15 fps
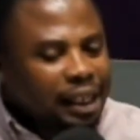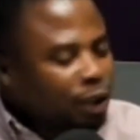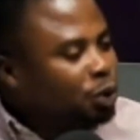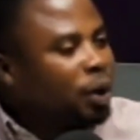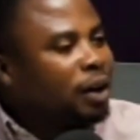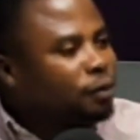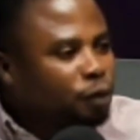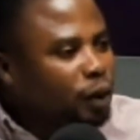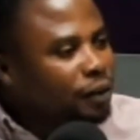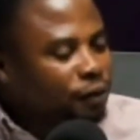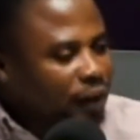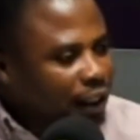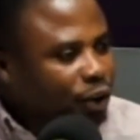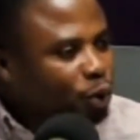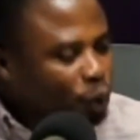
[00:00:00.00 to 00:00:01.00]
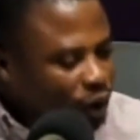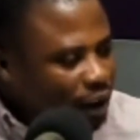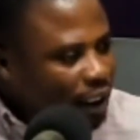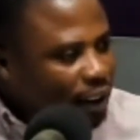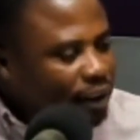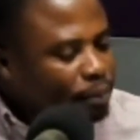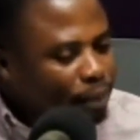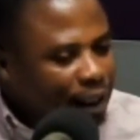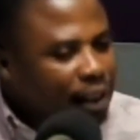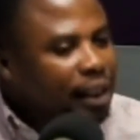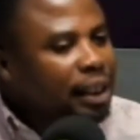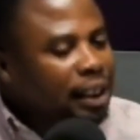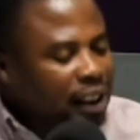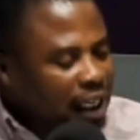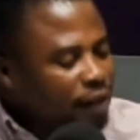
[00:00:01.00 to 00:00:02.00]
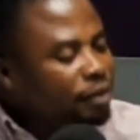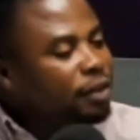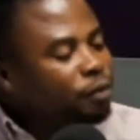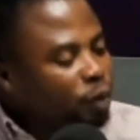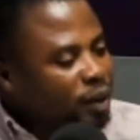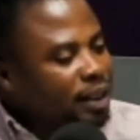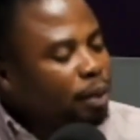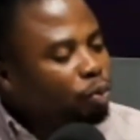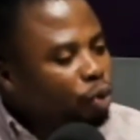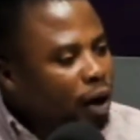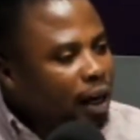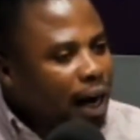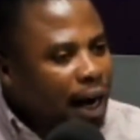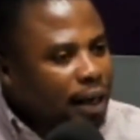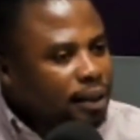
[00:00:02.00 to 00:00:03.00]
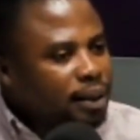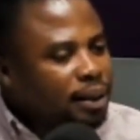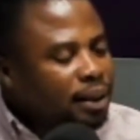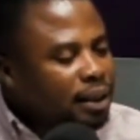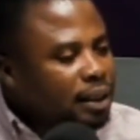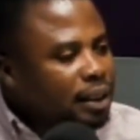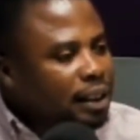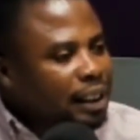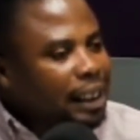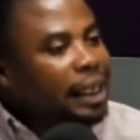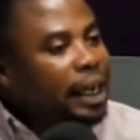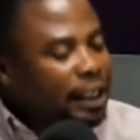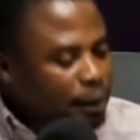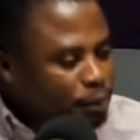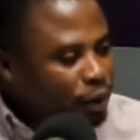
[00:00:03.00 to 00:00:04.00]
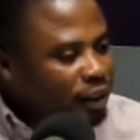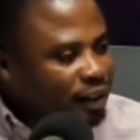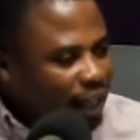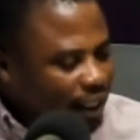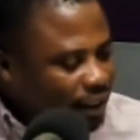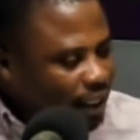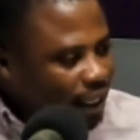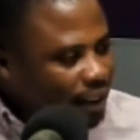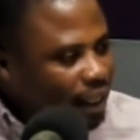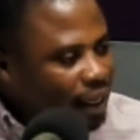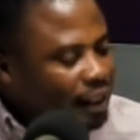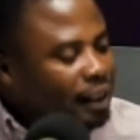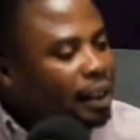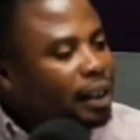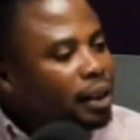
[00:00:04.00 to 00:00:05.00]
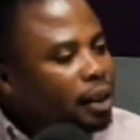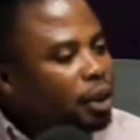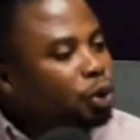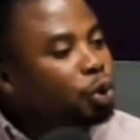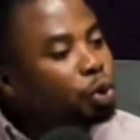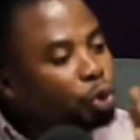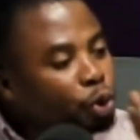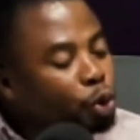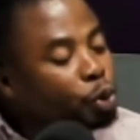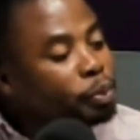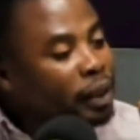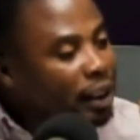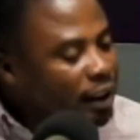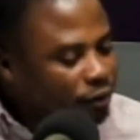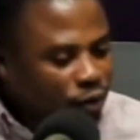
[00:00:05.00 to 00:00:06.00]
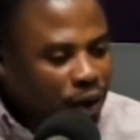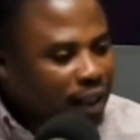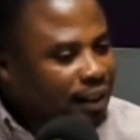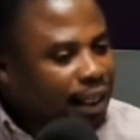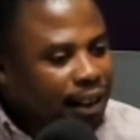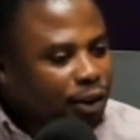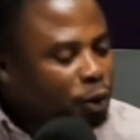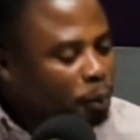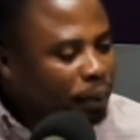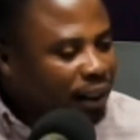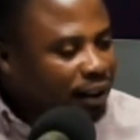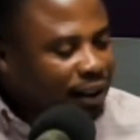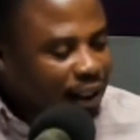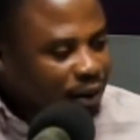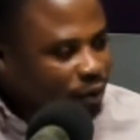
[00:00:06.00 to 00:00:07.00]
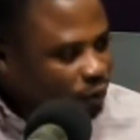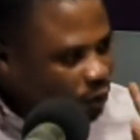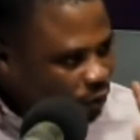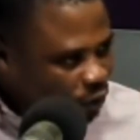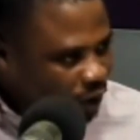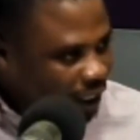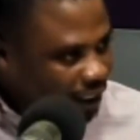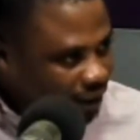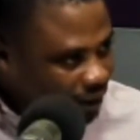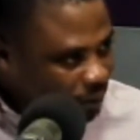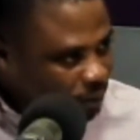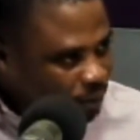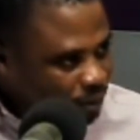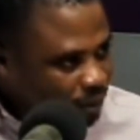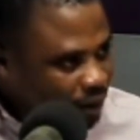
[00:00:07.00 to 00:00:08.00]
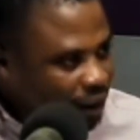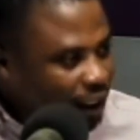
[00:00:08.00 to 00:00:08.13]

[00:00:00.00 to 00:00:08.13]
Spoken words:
He's not a fully fledged coach yet. But even for someone as inexperienced as Ghazali, it took 2 minutes for Ghazali to punish Hartlepool for that.